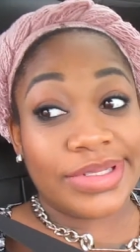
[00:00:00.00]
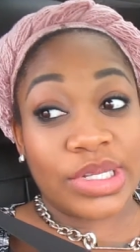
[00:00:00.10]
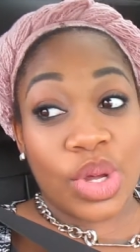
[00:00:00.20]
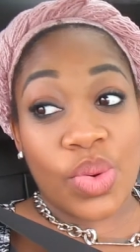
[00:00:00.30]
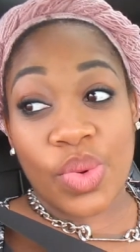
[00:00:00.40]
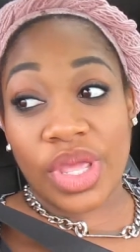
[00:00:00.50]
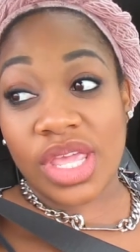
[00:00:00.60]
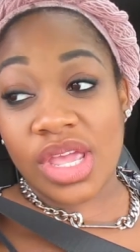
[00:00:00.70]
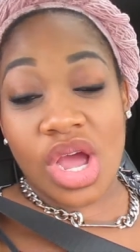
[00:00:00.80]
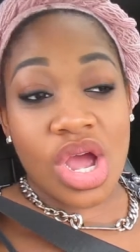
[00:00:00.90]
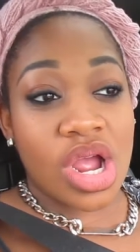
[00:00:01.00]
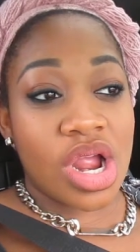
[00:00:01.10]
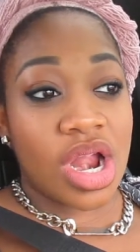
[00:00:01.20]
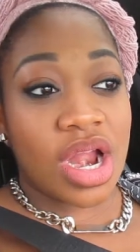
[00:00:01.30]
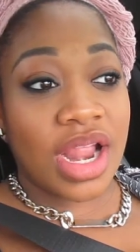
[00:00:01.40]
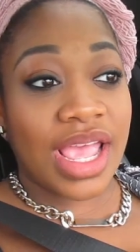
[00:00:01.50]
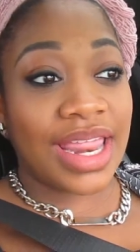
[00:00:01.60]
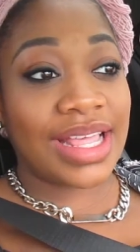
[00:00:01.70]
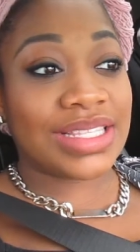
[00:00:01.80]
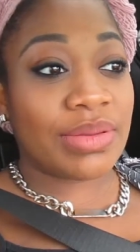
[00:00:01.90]
so we are
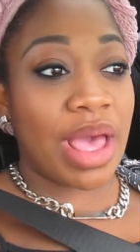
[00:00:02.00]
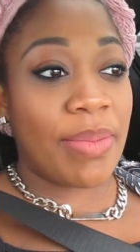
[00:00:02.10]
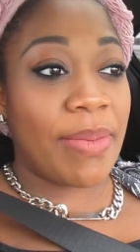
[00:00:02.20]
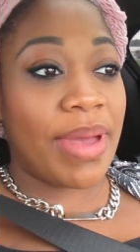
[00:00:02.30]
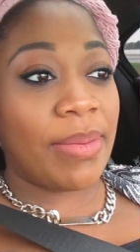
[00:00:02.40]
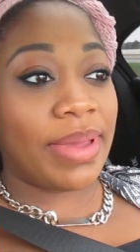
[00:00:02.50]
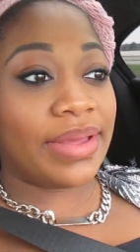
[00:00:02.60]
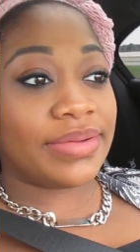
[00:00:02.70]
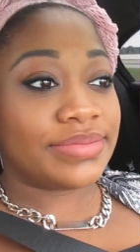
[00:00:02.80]
headed to buy my baby.